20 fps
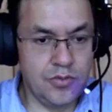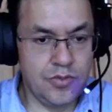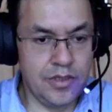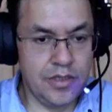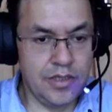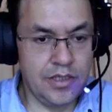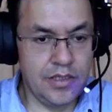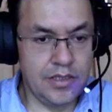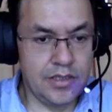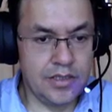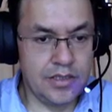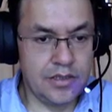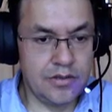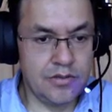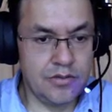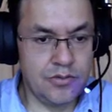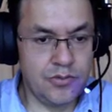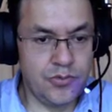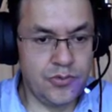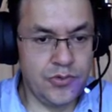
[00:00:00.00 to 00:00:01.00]
one is
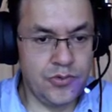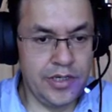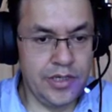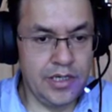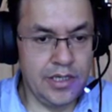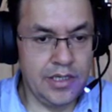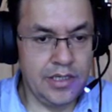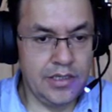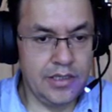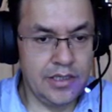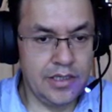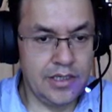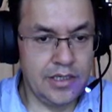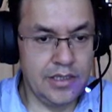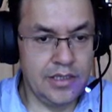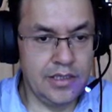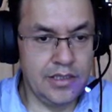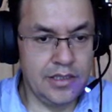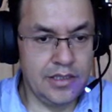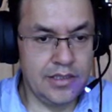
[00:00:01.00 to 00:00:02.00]
really, I
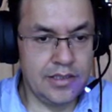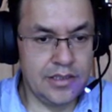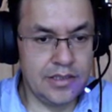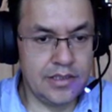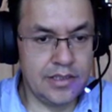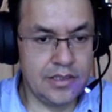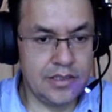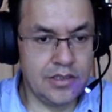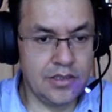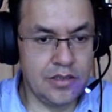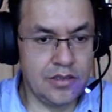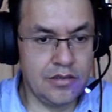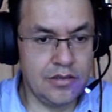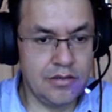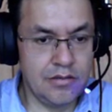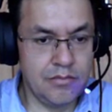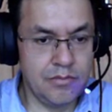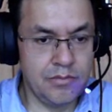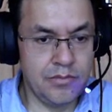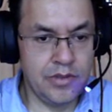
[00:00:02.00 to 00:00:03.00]
think this is the son,
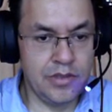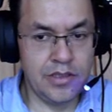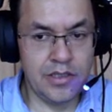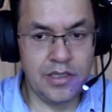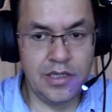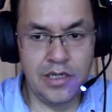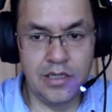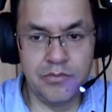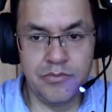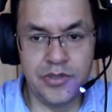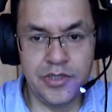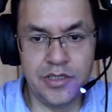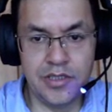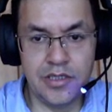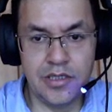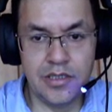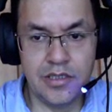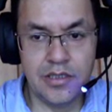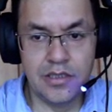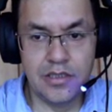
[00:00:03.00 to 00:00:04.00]
Von Halbert.